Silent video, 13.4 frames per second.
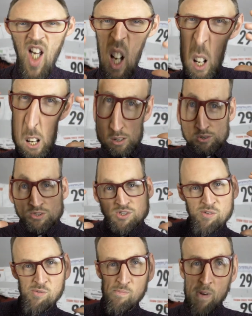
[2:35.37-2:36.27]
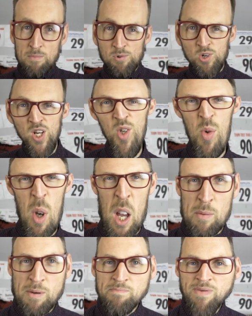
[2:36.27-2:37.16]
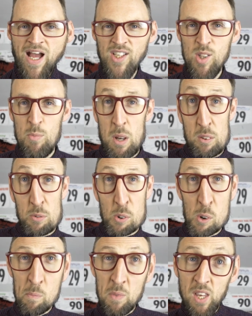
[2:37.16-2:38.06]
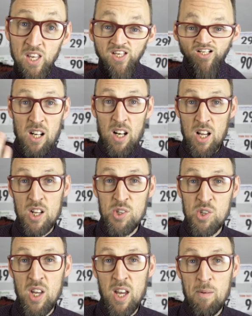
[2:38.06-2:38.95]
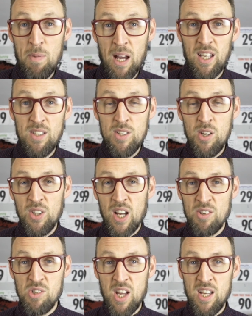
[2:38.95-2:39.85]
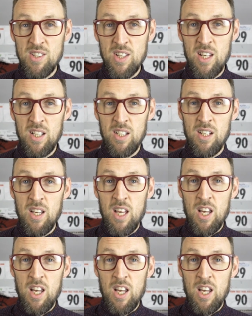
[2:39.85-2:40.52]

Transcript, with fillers: loads of memories were coming back to me from last year, back in 2018,